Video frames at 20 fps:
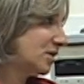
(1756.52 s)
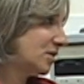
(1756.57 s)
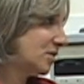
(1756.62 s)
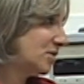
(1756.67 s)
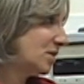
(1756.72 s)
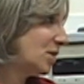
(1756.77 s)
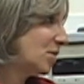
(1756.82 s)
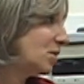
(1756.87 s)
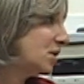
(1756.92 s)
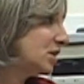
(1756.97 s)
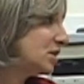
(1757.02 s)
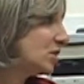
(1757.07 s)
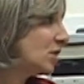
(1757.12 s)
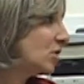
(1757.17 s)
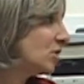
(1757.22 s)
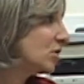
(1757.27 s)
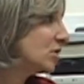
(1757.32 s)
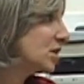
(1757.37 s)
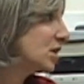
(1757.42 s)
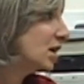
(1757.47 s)
that we
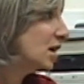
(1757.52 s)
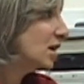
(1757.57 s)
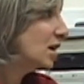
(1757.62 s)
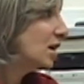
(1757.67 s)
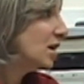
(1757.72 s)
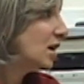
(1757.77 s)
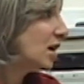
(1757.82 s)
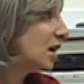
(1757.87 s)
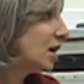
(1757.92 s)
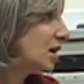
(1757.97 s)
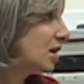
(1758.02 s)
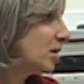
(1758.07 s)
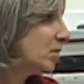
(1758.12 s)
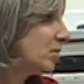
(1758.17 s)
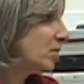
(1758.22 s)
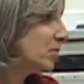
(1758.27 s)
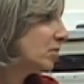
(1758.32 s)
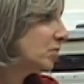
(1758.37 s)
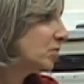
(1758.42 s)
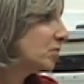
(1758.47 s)
don't
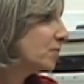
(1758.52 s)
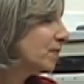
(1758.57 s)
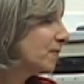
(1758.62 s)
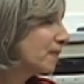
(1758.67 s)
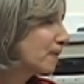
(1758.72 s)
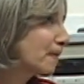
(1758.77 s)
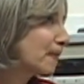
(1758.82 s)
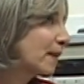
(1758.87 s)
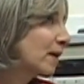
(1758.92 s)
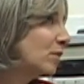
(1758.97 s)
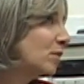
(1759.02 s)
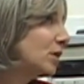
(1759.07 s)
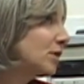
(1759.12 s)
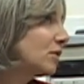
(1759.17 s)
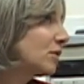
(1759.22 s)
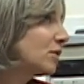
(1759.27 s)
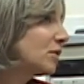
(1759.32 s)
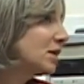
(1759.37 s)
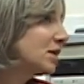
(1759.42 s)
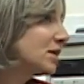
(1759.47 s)

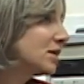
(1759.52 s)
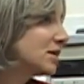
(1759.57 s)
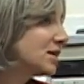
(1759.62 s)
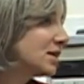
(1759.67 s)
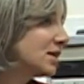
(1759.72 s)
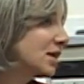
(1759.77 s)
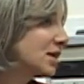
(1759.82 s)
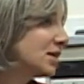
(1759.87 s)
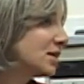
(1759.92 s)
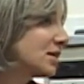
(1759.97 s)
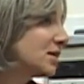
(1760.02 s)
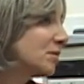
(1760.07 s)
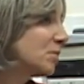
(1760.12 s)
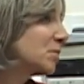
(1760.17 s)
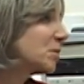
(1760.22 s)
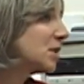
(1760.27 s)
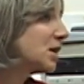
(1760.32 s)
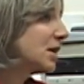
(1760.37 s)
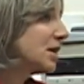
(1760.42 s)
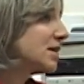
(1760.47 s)
in a sense
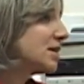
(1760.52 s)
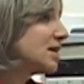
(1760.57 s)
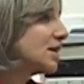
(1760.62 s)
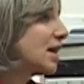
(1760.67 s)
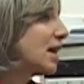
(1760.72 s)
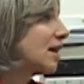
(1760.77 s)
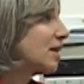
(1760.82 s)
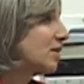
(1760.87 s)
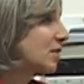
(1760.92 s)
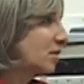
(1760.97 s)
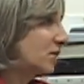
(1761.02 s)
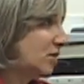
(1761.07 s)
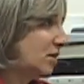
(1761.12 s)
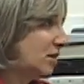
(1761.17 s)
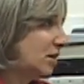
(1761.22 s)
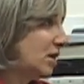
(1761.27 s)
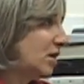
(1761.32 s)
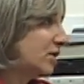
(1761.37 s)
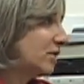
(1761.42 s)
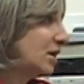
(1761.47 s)
place that
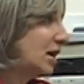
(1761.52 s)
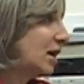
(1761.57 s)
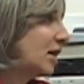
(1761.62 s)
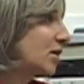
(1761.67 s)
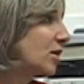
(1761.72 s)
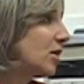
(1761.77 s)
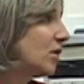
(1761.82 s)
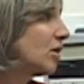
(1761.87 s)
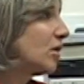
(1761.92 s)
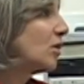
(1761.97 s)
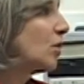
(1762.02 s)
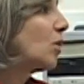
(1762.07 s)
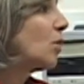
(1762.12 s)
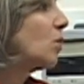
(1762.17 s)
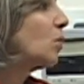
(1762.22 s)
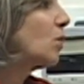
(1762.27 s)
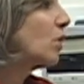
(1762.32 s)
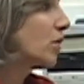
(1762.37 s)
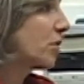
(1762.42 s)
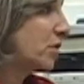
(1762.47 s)

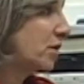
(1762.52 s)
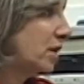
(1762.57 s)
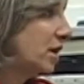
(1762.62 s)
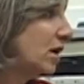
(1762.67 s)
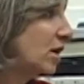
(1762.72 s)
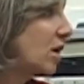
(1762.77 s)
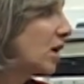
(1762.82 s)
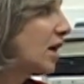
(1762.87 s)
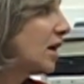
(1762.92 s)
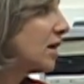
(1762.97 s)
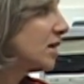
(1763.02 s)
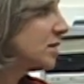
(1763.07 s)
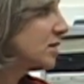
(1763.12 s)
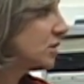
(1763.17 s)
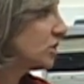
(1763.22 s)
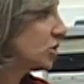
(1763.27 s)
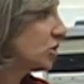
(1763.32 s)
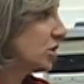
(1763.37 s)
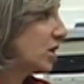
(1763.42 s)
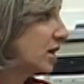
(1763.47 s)
worry on the
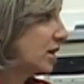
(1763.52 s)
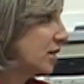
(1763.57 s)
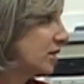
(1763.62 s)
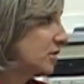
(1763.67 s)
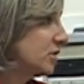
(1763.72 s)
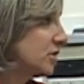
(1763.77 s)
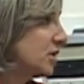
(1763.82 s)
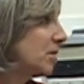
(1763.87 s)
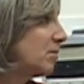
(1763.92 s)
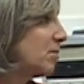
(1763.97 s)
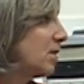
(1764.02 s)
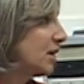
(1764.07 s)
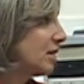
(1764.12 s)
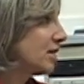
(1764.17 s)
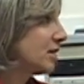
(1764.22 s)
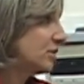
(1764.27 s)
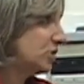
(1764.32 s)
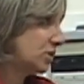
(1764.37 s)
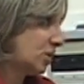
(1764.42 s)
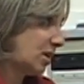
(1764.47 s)
child and make
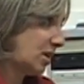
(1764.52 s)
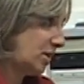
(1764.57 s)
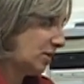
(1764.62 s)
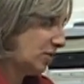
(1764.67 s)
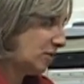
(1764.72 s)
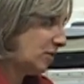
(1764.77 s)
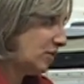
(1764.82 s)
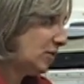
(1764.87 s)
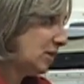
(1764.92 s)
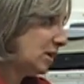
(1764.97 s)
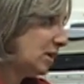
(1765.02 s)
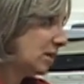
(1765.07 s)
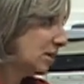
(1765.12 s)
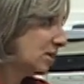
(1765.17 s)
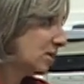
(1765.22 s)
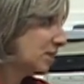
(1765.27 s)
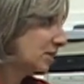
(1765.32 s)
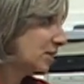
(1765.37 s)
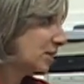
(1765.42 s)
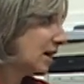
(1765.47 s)
the child
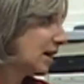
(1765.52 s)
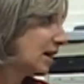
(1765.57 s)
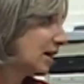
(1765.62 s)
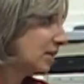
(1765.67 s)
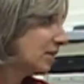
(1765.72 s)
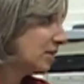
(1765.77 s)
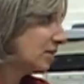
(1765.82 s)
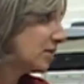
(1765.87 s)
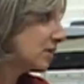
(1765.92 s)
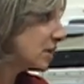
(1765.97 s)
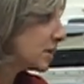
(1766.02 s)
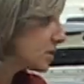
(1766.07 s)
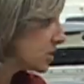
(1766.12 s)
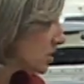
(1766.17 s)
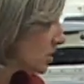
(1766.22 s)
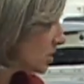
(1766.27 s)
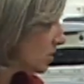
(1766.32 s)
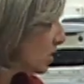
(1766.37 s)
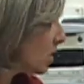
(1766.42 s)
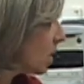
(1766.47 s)
feel that things
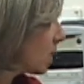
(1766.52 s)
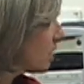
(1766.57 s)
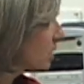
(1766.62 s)
are not